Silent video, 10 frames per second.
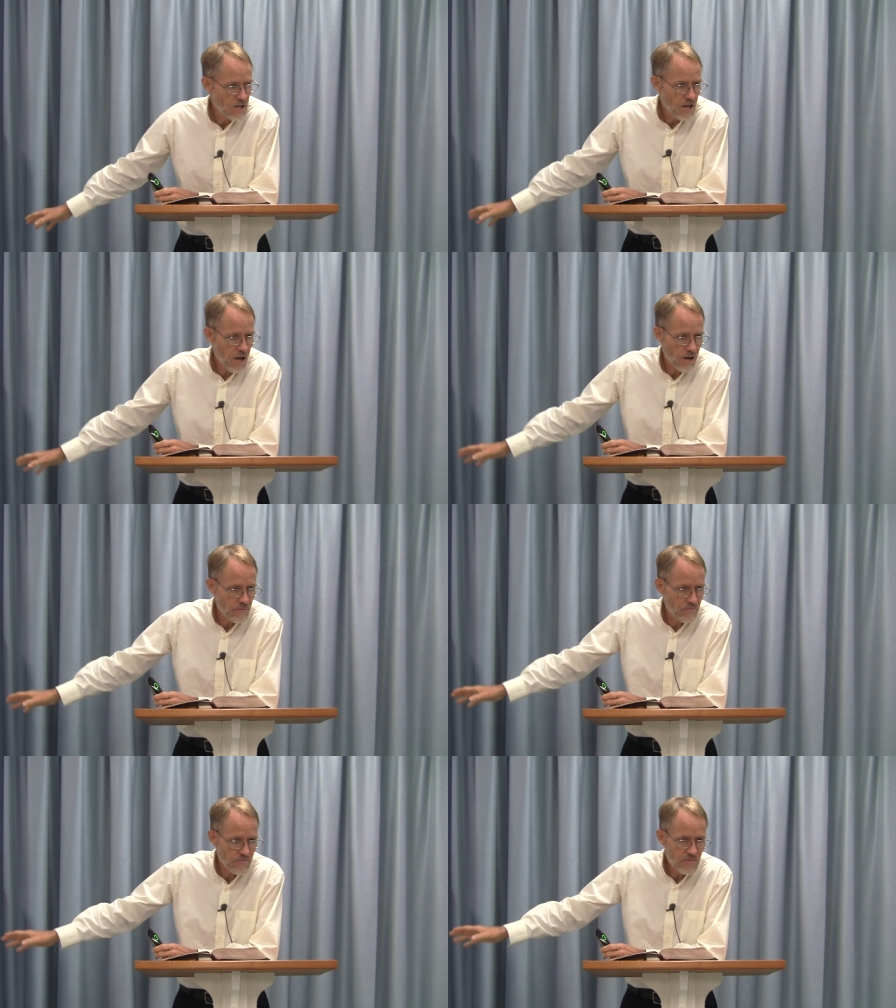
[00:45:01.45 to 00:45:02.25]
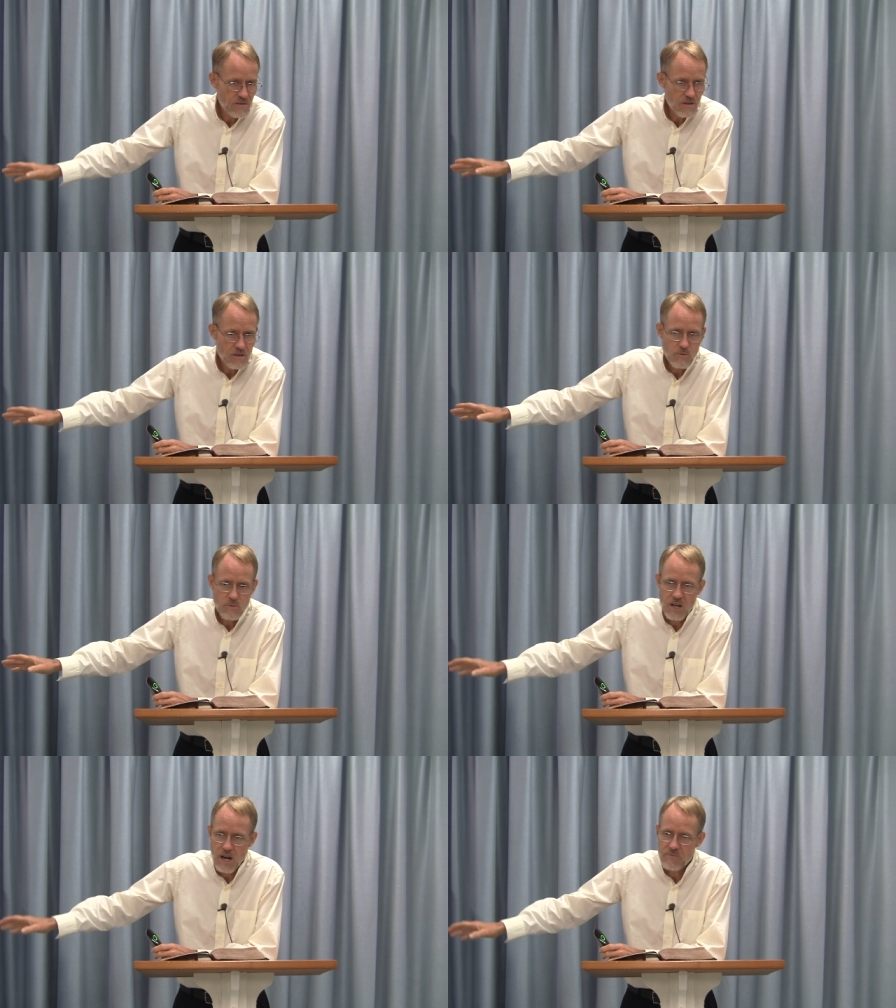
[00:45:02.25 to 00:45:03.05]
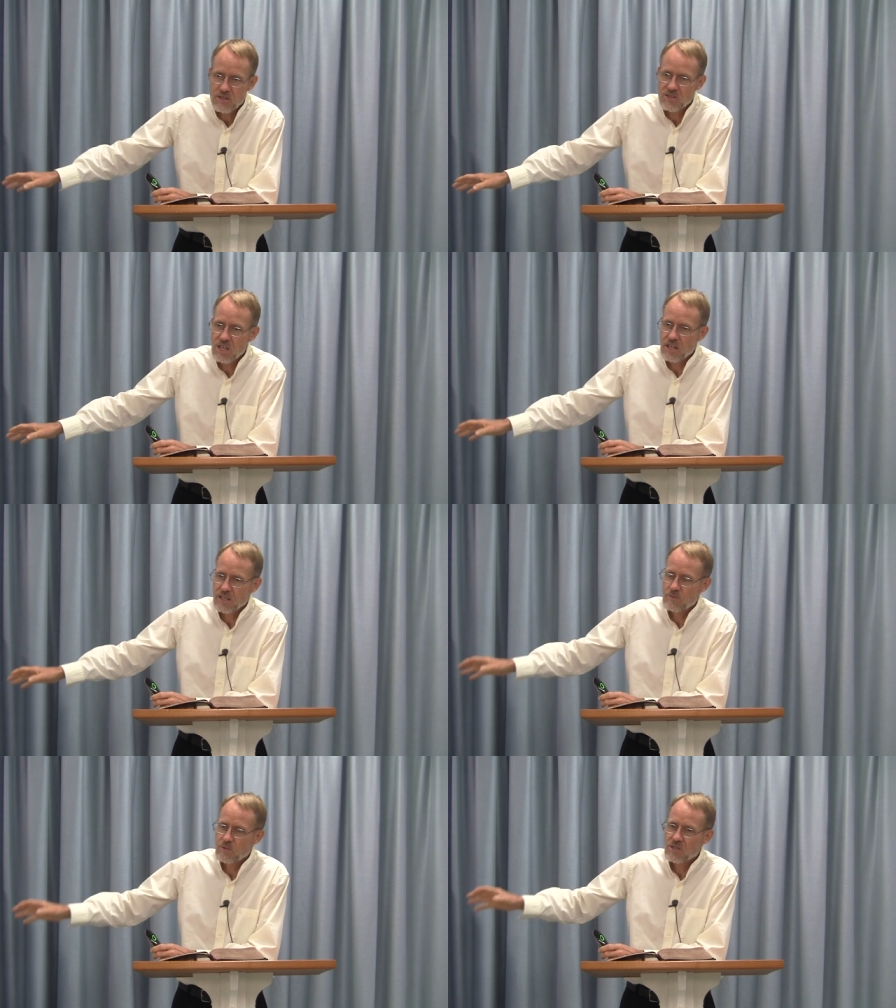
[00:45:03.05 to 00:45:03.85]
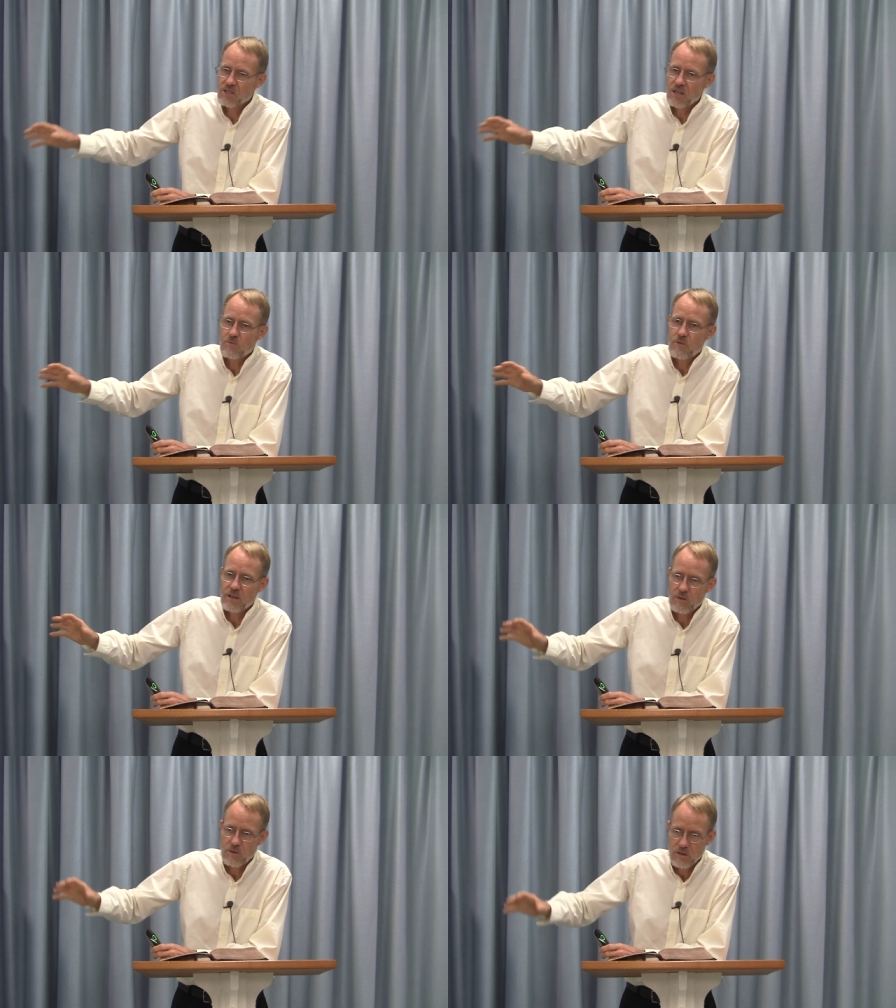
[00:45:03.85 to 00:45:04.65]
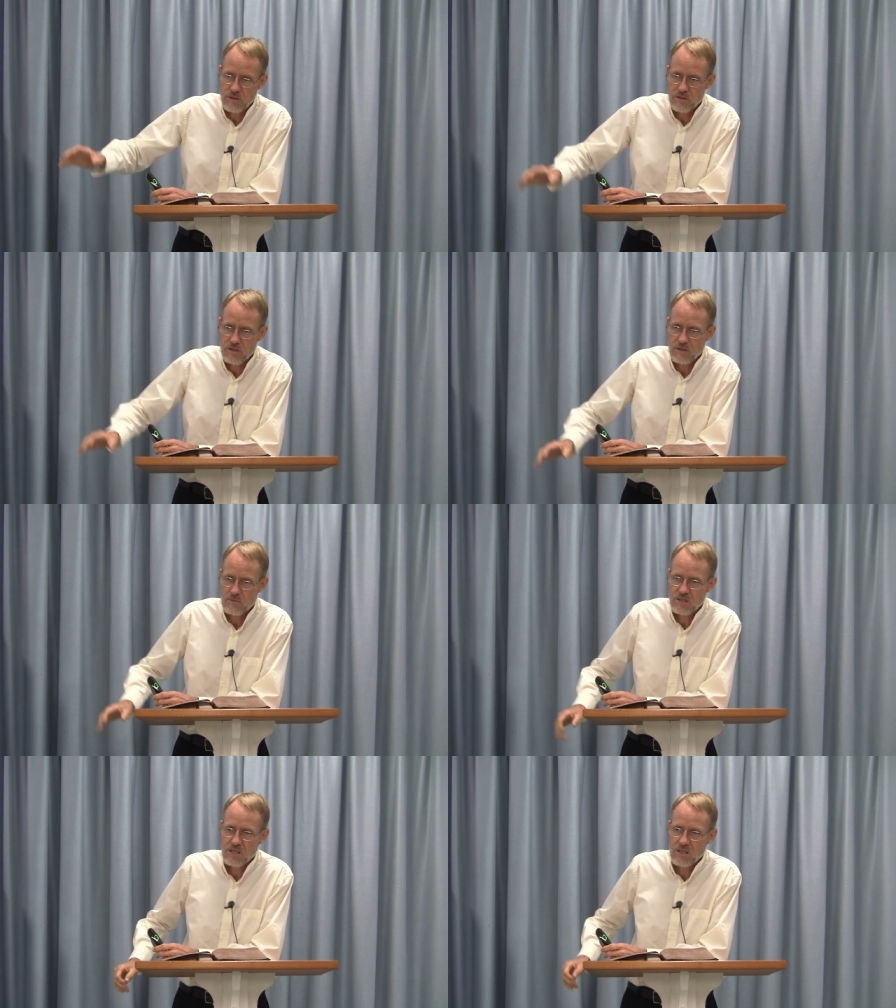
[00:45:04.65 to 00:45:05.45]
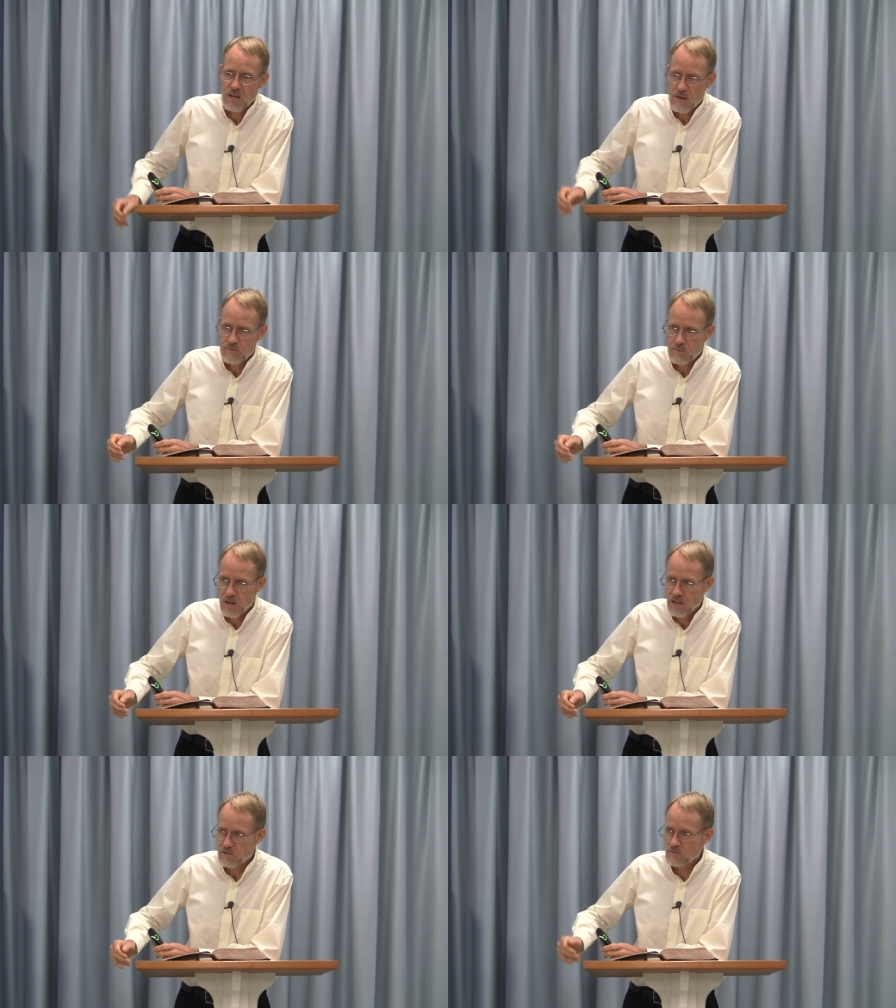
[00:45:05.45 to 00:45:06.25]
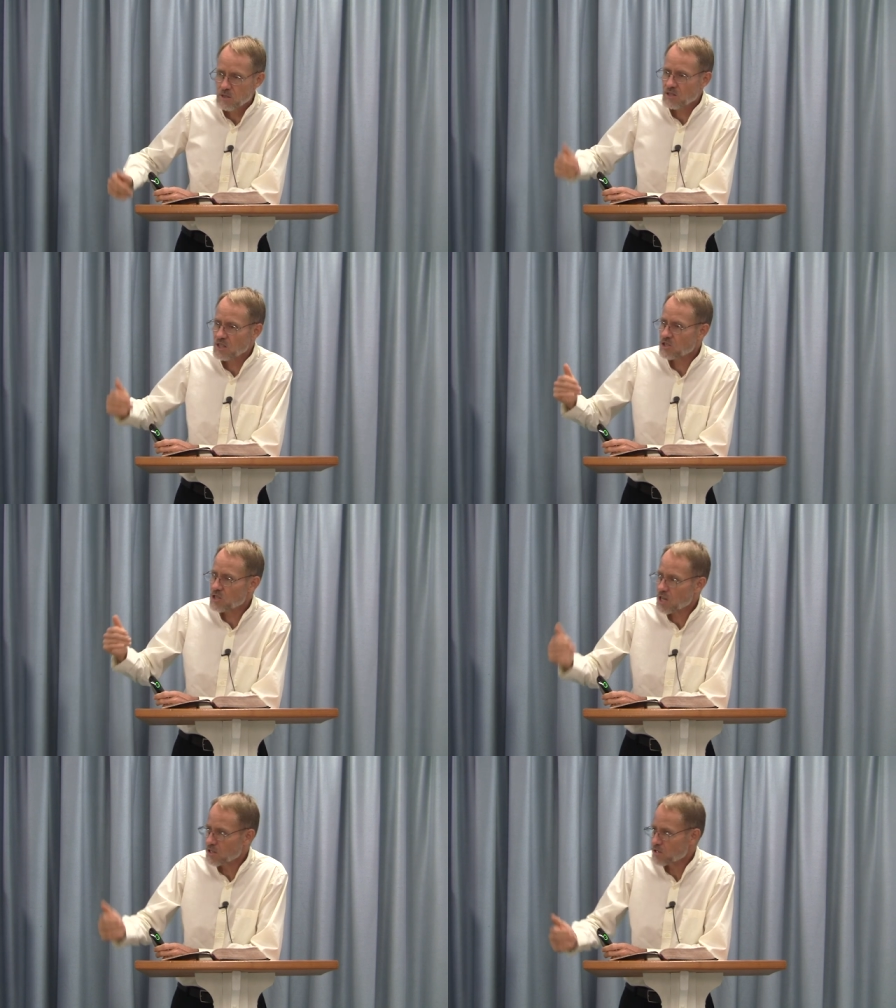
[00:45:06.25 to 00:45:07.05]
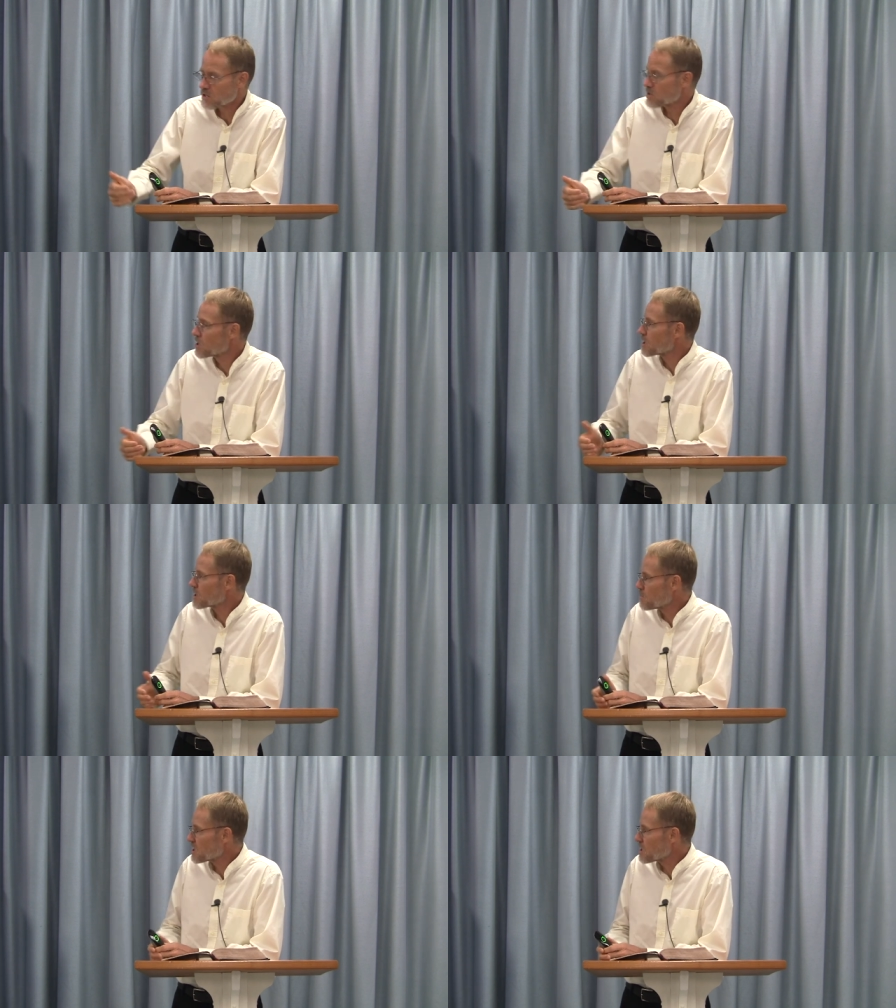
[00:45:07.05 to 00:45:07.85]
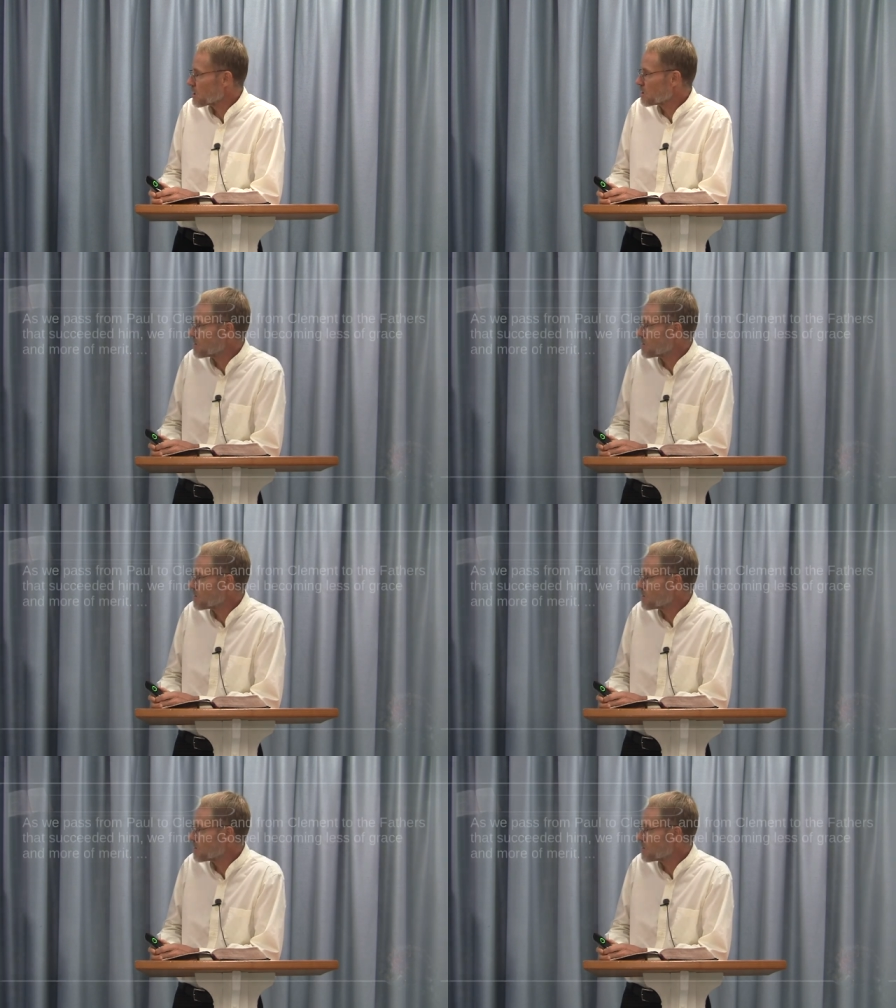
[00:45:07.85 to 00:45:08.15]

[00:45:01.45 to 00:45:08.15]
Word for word: um, went off the scene and we see a red horse. We see compromise. We see changes coming in.